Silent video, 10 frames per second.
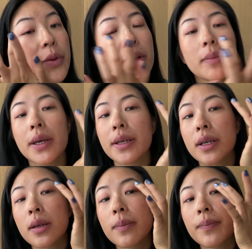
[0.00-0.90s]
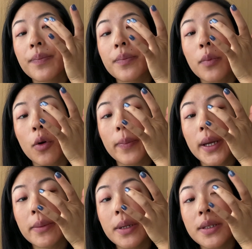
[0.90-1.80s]
You can make it more
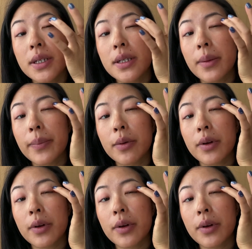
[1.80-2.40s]
pigmented and